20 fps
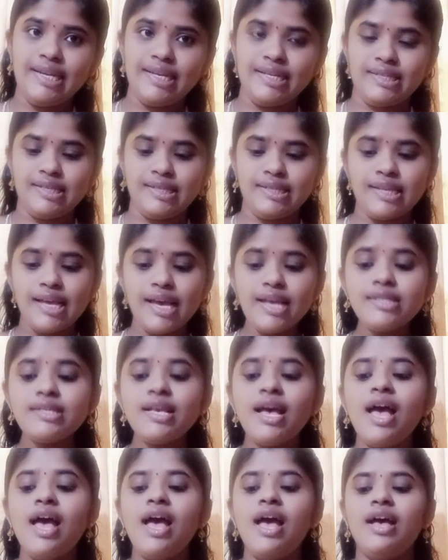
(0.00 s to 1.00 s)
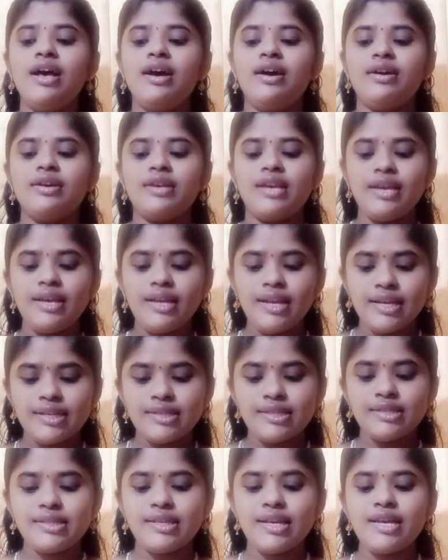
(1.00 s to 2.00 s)
exercise. Kegel
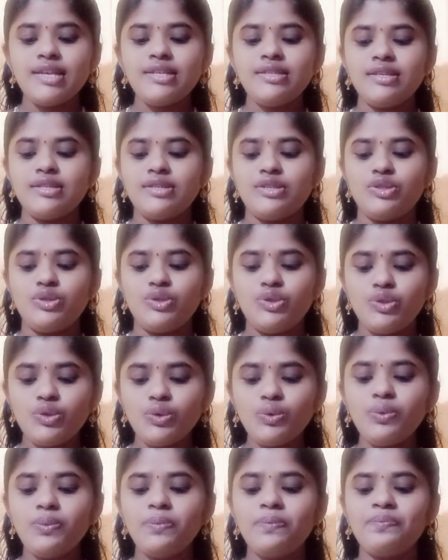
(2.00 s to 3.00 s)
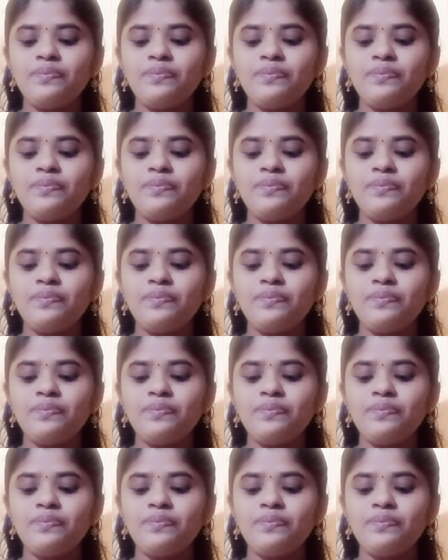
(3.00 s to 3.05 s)
exercise is to